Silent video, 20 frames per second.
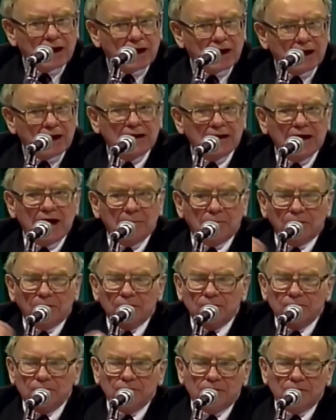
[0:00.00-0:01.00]
of a lot of
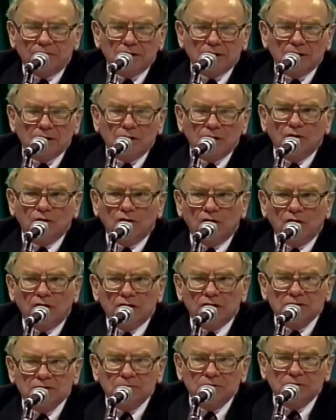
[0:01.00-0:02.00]
capital at very low
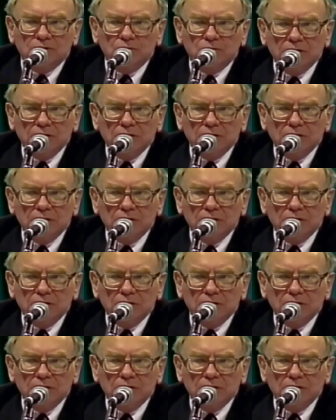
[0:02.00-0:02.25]
cost.